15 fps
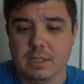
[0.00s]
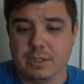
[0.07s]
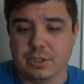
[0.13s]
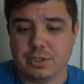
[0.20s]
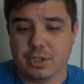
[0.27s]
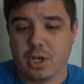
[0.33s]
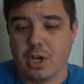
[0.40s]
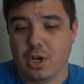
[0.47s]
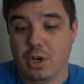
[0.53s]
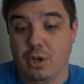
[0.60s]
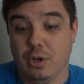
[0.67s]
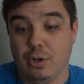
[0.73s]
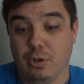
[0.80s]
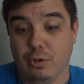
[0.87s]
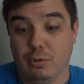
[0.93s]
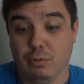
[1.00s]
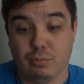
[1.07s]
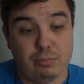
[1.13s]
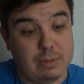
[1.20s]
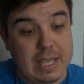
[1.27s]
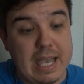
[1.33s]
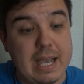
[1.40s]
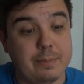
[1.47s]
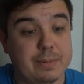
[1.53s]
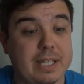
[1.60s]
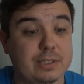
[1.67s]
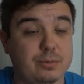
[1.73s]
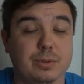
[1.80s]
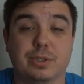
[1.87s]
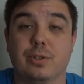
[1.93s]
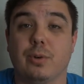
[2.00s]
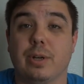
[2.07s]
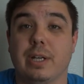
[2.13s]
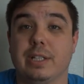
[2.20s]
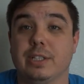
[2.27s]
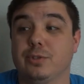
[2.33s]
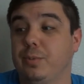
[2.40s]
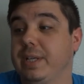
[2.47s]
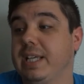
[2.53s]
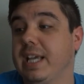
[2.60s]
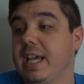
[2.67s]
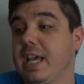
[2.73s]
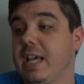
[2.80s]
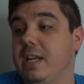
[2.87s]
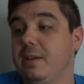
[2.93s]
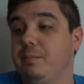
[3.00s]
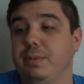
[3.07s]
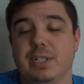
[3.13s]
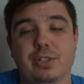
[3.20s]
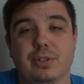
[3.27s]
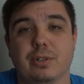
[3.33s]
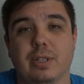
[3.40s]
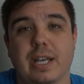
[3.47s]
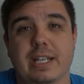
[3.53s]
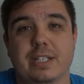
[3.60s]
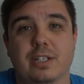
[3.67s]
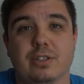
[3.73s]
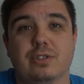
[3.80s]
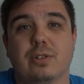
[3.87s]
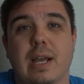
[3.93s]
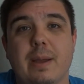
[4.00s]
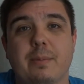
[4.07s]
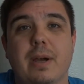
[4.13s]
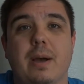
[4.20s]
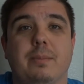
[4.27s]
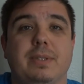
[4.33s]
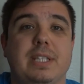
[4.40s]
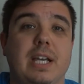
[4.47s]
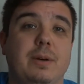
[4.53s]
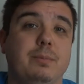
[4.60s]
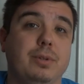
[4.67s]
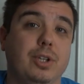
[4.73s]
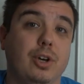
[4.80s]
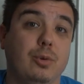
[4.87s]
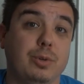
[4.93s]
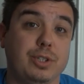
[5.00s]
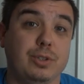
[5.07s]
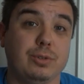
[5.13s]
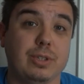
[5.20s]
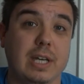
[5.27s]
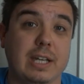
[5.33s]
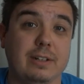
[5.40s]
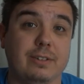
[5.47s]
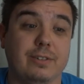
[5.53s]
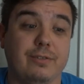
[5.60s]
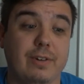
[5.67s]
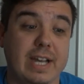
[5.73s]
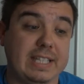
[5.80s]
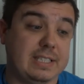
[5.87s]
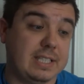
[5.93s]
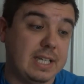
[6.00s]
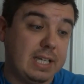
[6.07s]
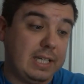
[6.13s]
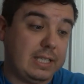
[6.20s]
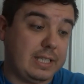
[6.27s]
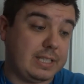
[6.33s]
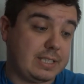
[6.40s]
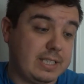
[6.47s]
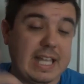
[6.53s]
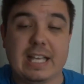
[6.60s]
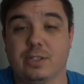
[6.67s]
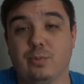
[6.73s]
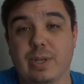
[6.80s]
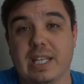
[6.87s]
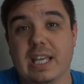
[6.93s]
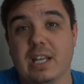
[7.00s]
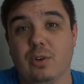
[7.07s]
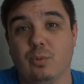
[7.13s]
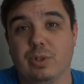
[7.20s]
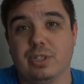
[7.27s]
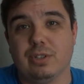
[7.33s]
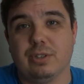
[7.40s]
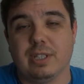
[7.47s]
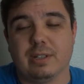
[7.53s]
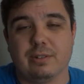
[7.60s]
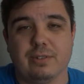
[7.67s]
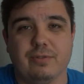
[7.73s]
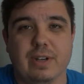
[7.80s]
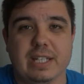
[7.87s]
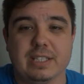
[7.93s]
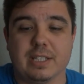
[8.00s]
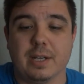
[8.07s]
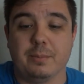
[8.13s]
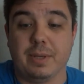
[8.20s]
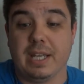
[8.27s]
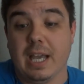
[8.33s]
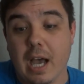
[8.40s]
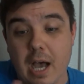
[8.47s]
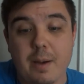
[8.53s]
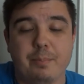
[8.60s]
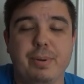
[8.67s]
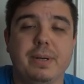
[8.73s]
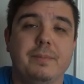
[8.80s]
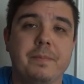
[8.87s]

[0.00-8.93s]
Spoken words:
So, yeah, that's what's going on this weekend. Be sure to like, share, and subscribe. Comment down below what you thought of the fights this last weekend and what you think of the fights coming up.